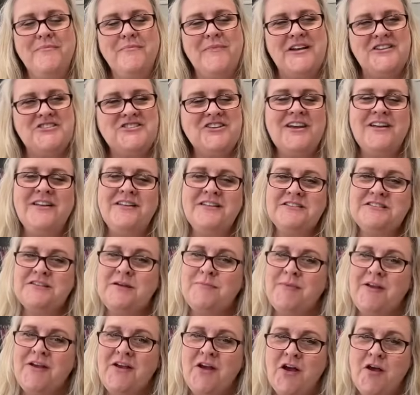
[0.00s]
My channel is
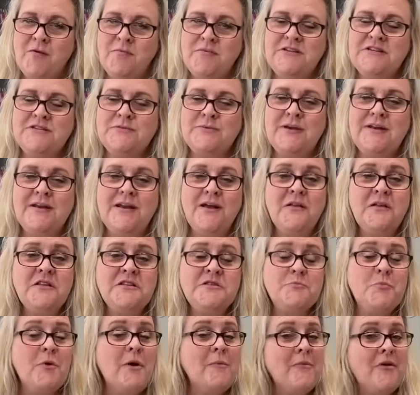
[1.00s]
on my hobbies. Right now
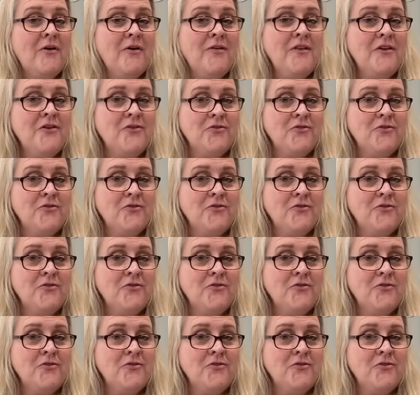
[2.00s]
it's primarily